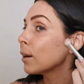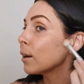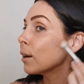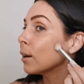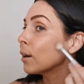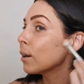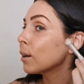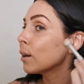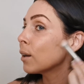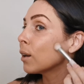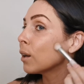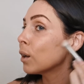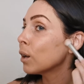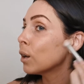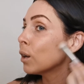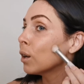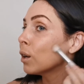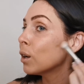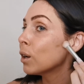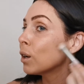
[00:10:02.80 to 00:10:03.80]
and
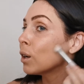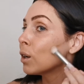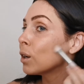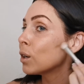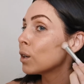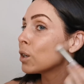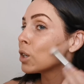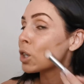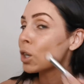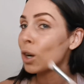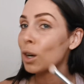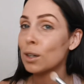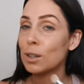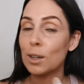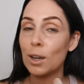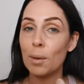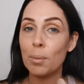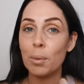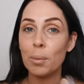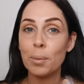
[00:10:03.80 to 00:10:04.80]
shocked
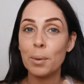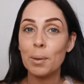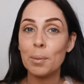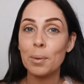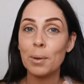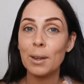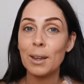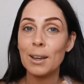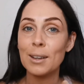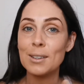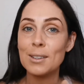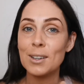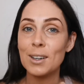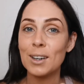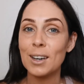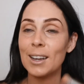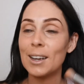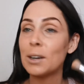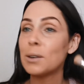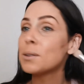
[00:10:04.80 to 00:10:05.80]
a couple people
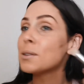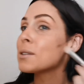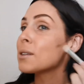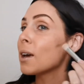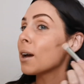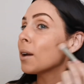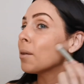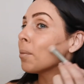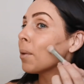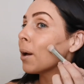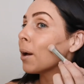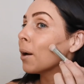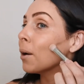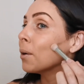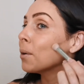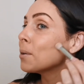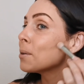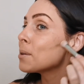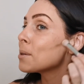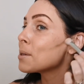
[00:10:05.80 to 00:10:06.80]
yesterday outside my
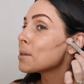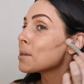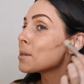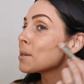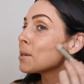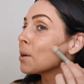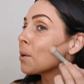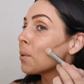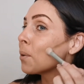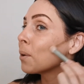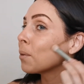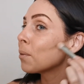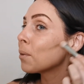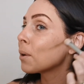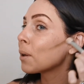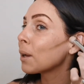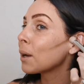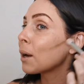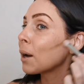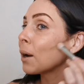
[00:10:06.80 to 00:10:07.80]
house. No one
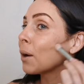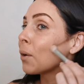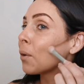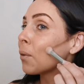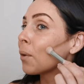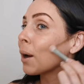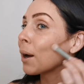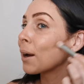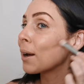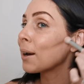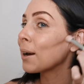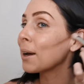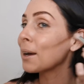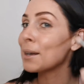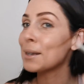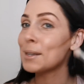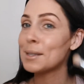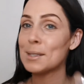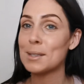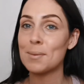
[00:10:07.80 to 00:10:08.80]
really kind of
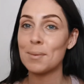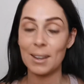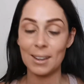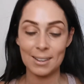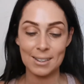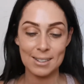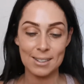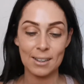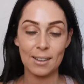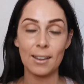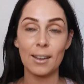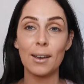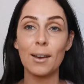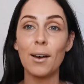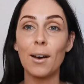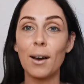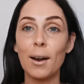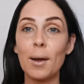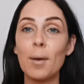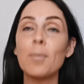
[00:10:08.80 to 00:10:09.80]
recognized me until I
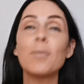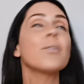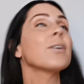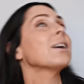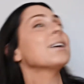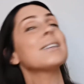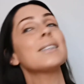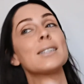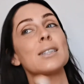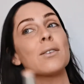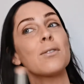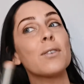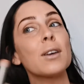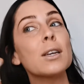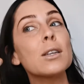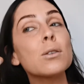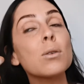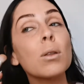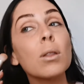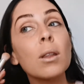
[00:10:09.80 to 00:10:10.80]
got up face to
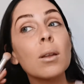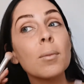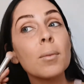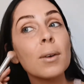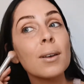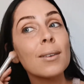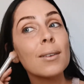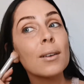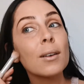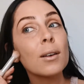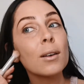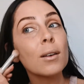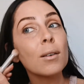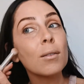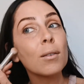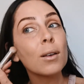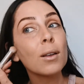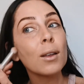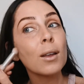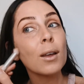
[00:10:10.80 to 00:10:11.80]
face with them, because I
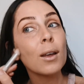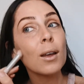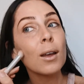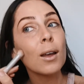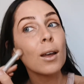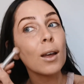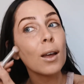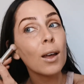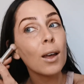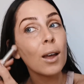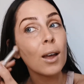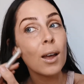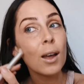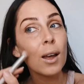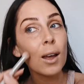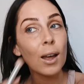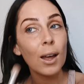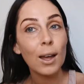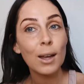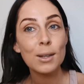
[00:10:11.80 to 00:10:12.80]
didn't really
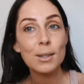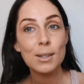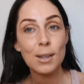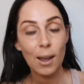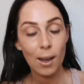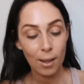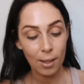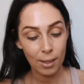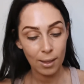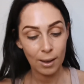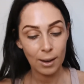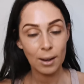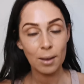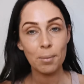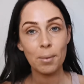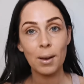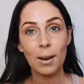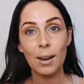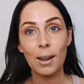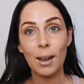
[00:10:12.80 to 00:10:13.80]
tell
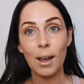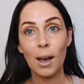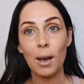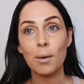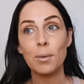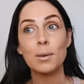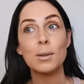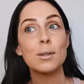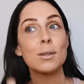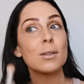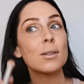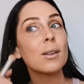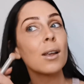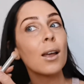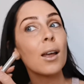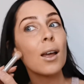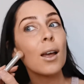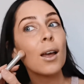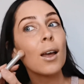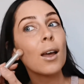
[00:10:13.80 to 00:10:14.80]
anybody I was
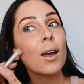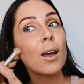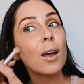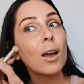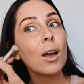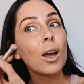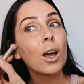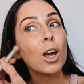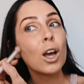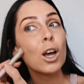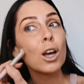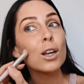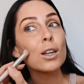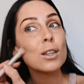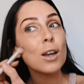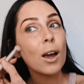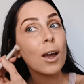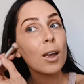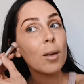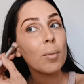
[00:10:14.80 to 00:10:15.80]

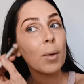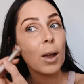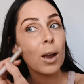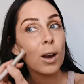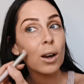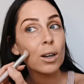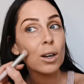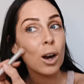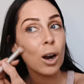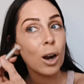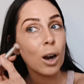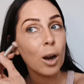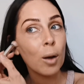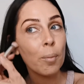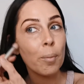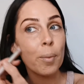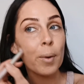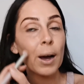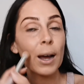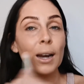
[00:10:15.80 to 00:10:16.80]
dyeing my hair dark.
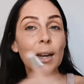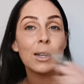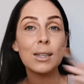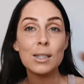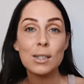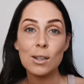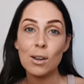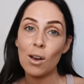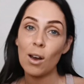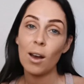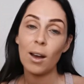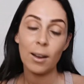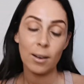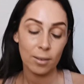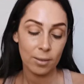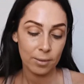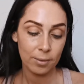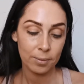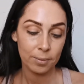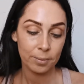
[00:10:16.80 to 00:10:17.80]
But it's not